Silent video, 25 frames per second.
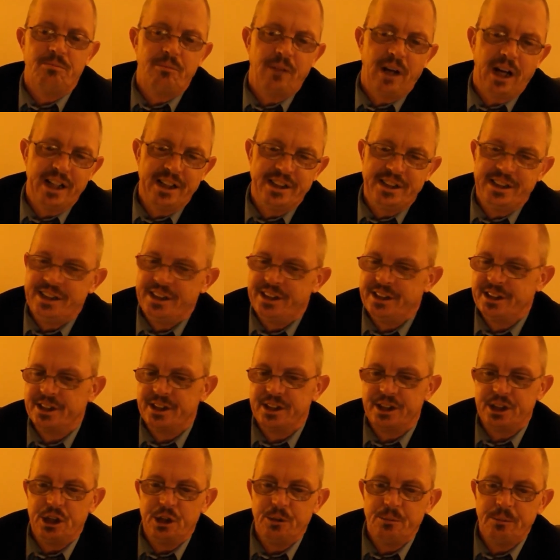I teach in
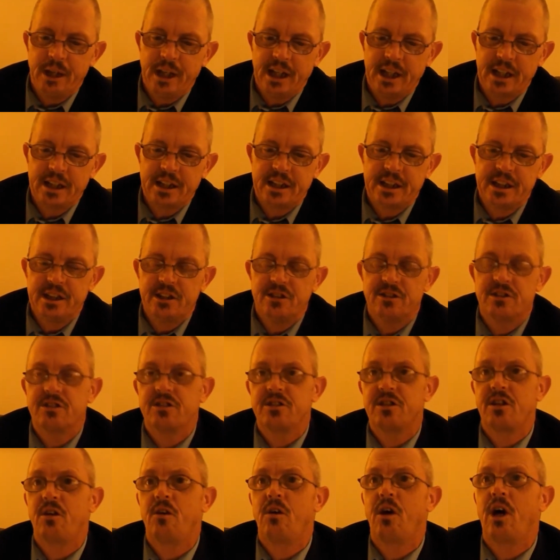the humanities,
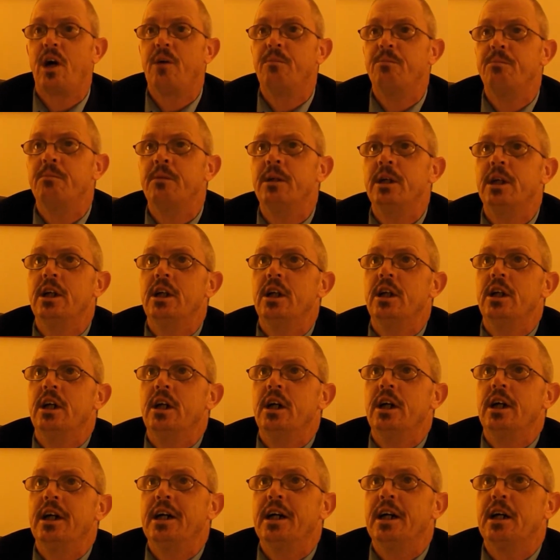so I'm
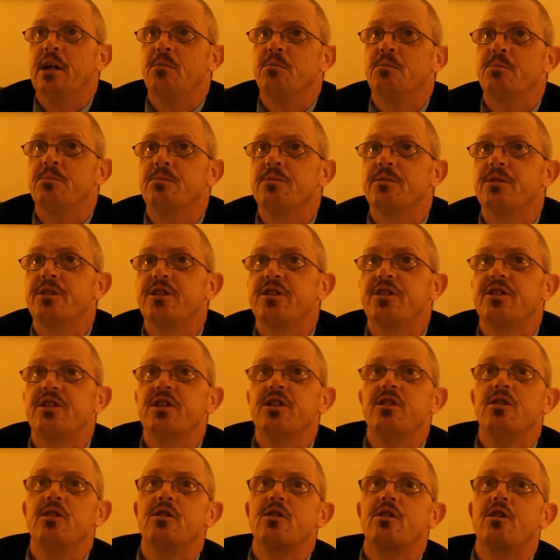
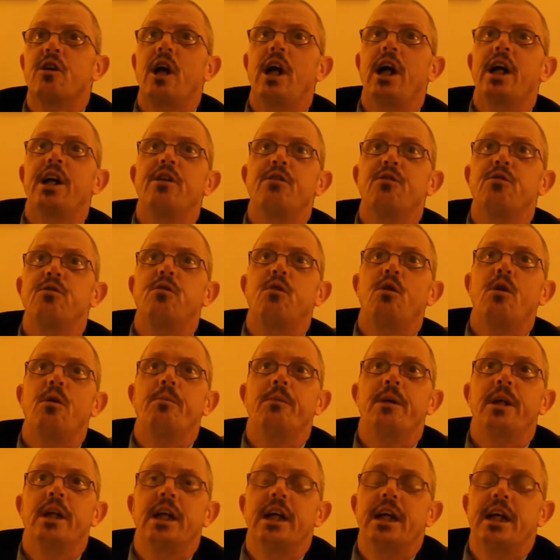still trying to
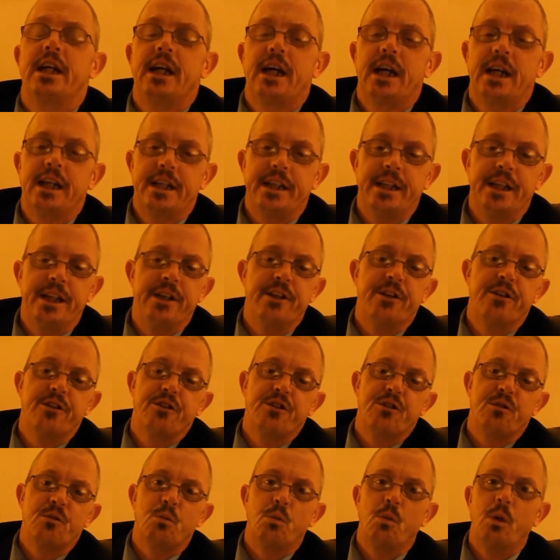formulate
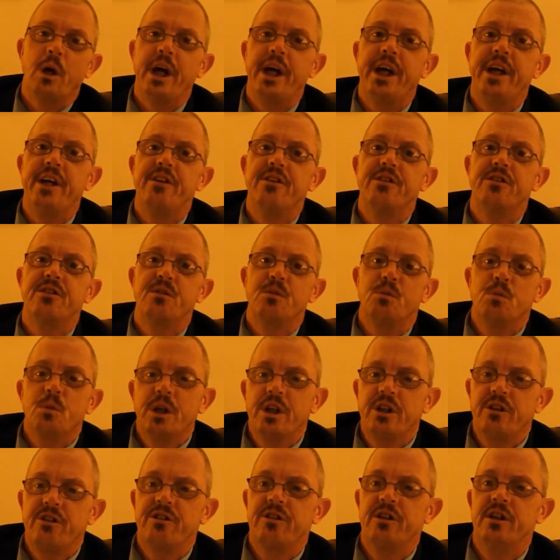ideas and ways in
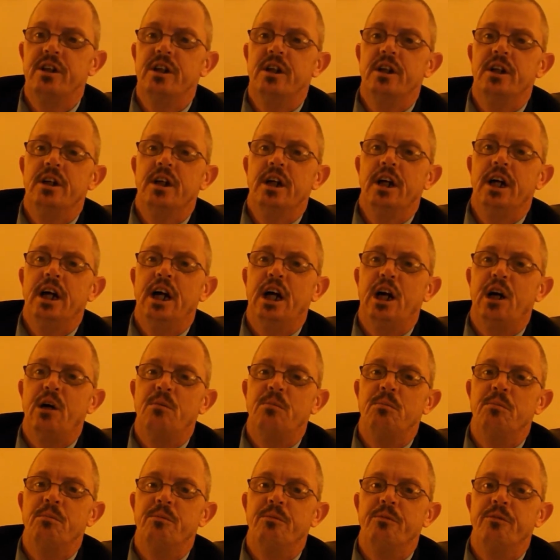which
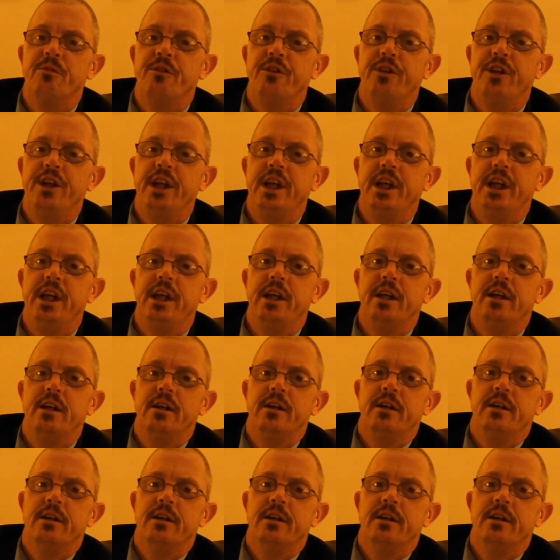the